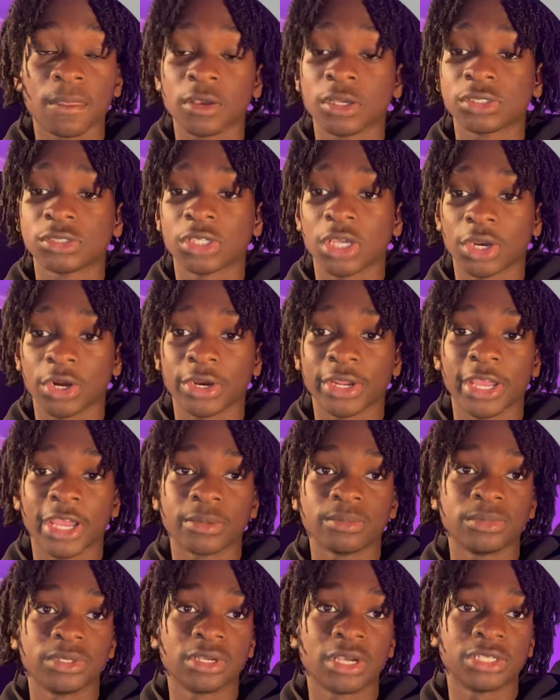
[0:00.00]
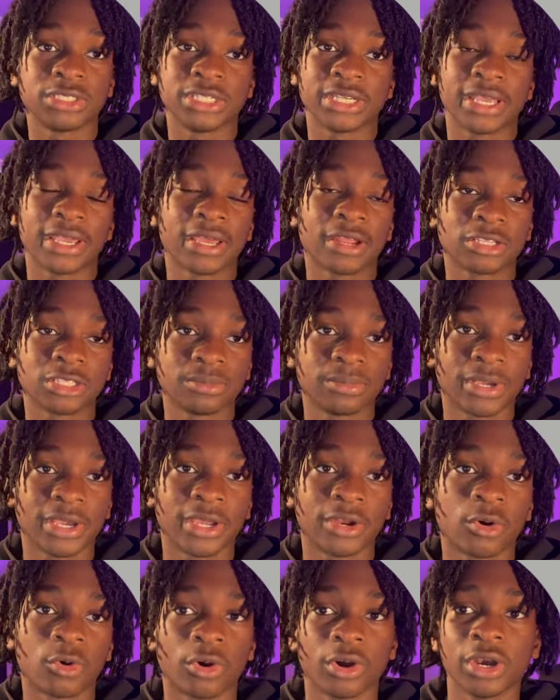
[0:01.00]
soccer game because she can't get out of
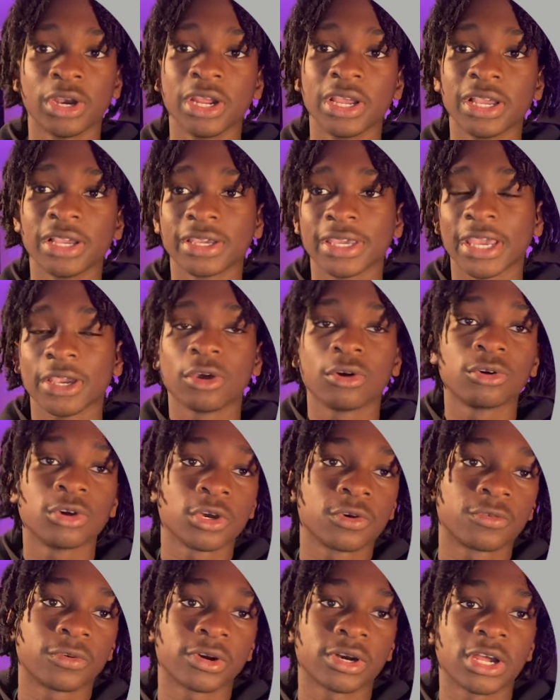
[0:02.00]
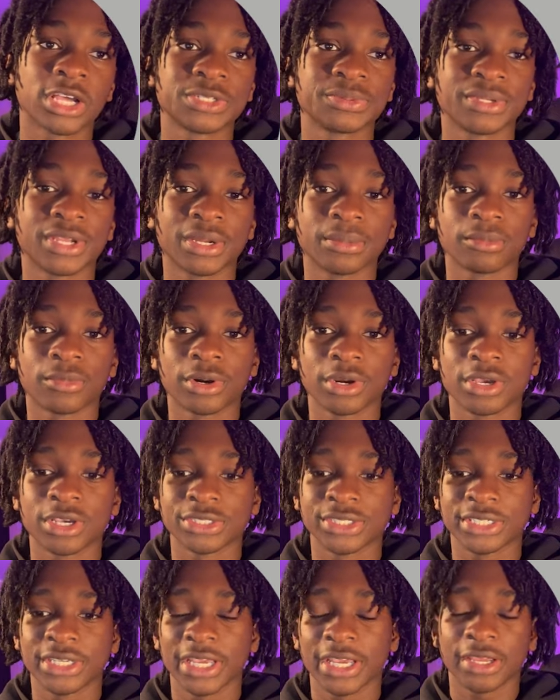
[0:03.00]
bed, or can't go cook for her husband anymore because
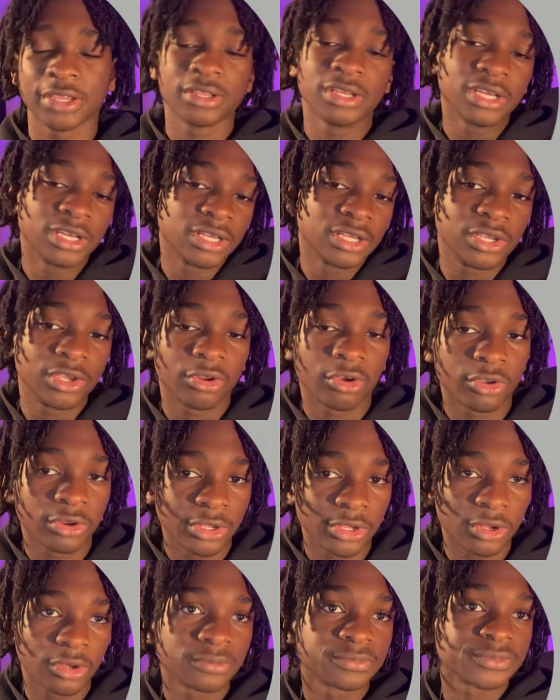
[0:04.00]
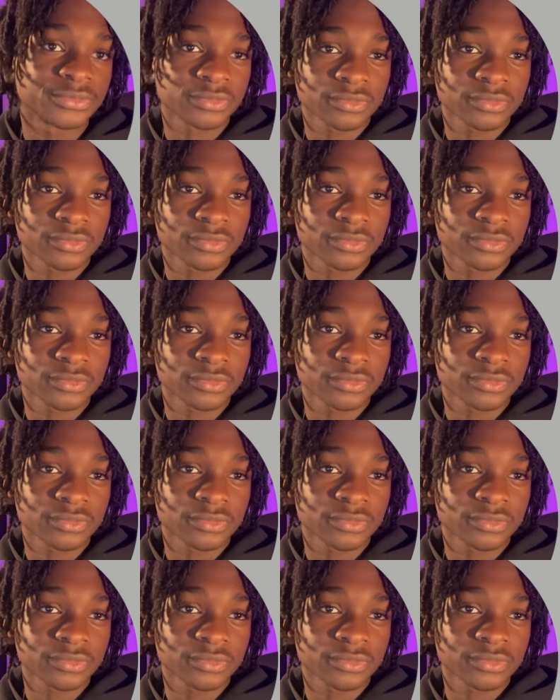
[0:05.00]
she can't, you know,